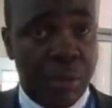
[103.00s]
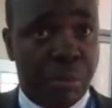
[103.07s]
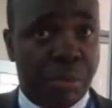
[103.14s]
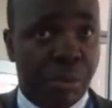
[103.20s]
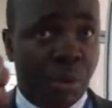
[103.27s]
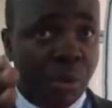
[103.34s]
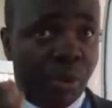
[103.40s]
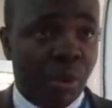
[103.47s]

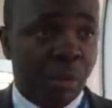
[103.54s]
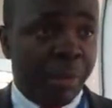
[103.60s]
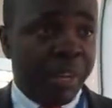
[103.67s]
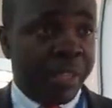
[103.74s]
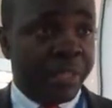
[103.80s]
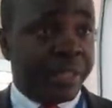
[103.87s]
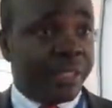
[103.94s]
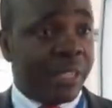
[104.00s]

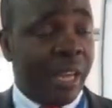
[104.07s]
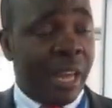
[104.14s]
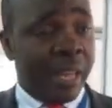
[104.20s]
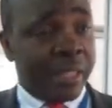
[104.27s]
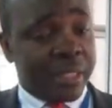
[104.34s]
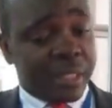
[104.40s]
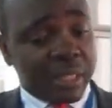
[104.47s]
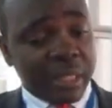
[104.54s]
Procurement
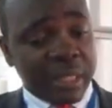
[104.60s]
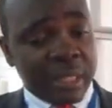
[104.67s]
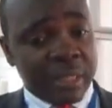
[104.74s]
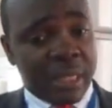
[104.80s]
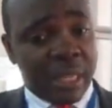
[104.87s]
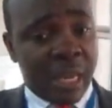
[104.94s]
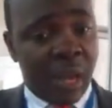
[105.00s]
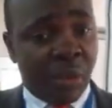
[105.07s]
Act,
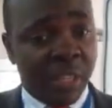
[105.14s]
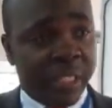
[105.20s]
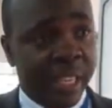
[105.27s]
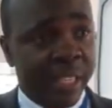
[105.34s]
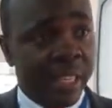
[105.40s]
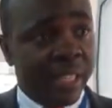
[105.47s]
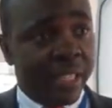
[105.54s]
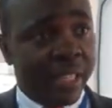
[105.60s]
Internal Audit
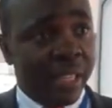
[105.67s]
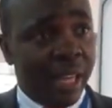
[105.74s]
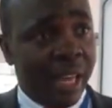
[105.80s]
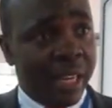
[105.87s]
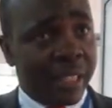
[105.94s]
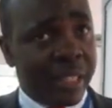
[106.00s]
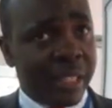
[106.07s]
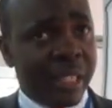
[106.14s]
Agency
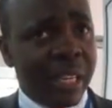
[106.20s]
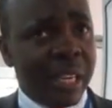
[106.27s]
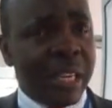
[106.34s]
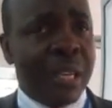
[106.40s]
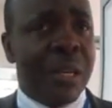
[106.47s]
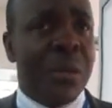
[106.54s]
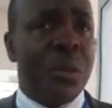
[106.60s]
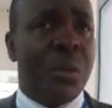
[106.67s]
Act,
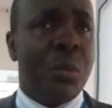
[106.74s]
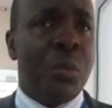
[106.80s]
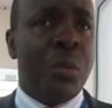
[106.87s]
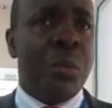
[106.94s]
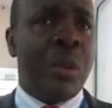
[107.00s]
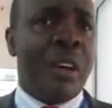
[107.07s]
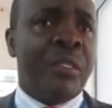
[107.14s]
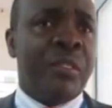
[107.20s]
we
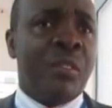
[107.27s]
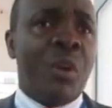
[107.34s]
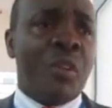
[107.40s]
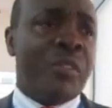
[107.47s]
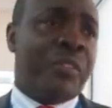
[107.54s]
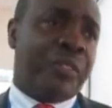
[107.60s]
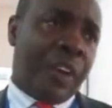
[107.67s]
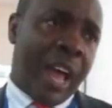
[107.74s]
would have
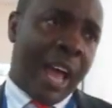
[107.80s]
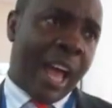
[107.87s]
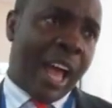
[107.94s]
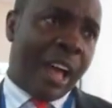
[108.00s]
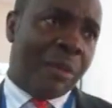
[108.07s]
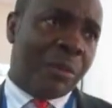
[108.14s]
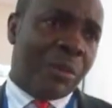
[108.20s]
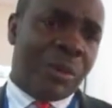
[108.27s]
gone
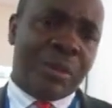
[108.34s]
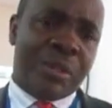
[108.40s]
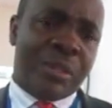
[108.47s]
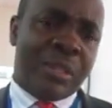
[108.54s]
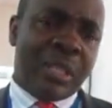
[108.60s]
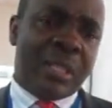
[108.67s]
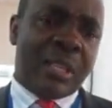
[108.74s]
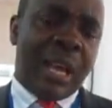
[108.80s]
far, because
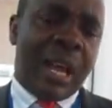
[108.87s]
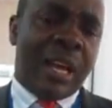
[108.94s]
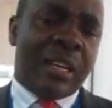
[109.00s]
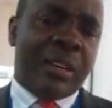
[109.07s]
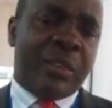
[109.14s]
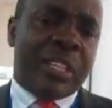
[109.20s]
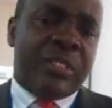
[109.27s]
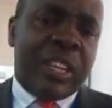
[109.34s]
these are
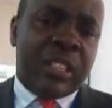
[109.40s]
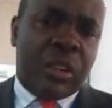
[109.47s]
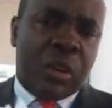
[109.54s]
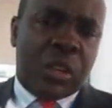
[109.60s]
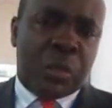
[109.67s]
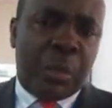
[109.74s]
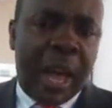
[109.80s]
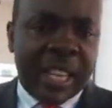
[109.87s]
the relevant
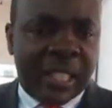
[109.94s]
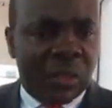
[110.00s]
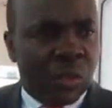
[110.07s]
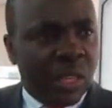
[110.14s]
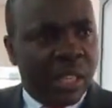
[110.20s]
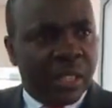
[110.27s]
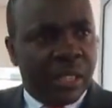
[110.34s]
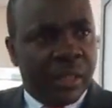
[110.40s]
laws passed in
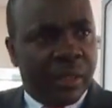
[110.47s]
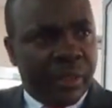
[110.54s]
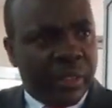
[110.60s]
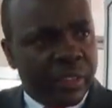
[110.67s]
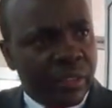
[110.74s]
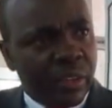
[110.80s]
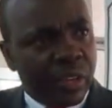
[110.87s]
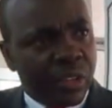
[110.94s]

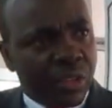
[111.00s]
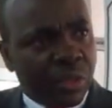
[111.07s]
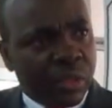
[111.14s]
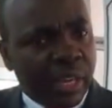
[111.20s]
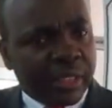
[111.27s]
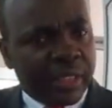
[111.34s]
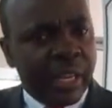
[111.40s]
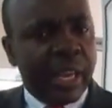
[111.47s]
2003 to ensure
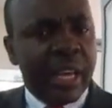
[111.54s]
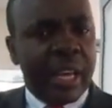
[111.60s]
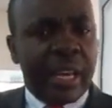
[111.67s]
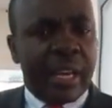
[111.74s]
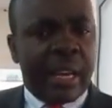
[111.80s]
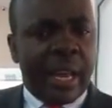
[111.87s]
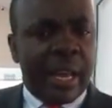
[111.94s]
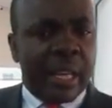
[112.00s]
that
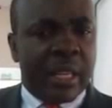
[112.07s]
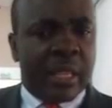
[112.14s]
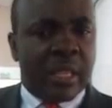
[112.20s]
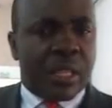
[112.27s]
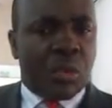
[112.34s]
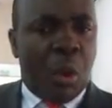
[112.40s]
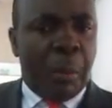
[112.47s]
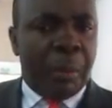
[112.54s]

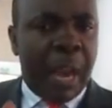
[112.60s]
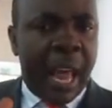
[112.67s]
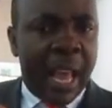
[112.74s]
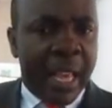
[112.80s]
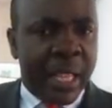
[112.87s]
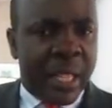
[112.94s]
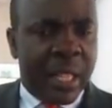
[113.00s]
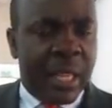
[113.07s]
there's
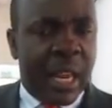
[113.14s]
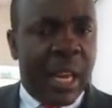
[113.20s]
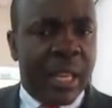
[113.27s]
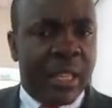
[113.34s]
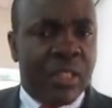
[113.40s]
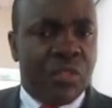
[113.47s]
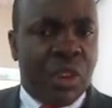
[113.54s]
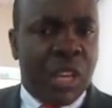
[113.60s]
compliance,
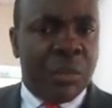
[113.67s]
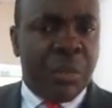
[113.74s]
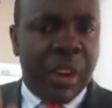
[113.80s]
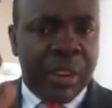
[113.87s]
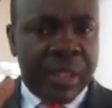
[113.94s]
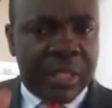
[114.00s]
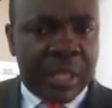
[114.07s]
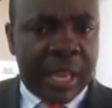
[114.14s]
there's
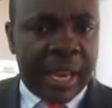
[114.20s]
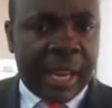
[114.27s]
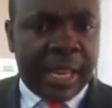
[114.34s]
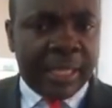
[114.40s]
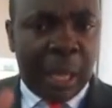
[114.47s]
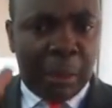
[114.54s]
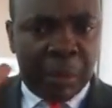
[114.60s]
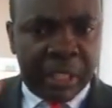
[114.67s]
transparency and
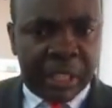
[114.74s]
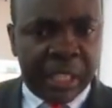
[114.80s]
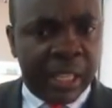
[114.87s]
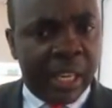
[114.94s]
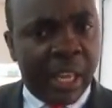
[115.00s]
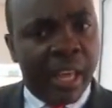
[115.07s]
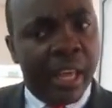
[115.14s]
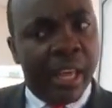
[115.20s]
accountability in the